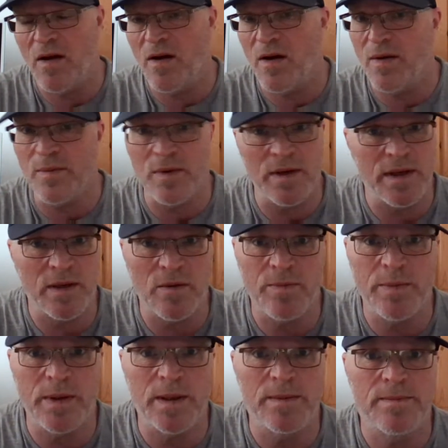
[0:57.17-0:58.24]
I want to
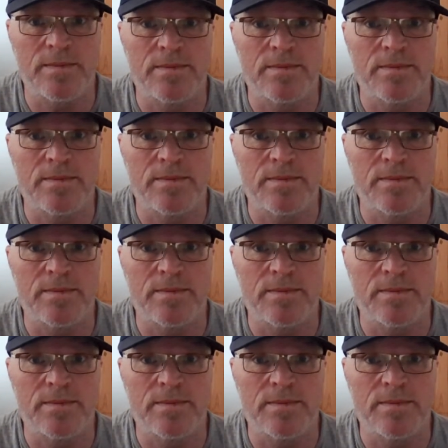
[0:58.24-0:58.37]
help you.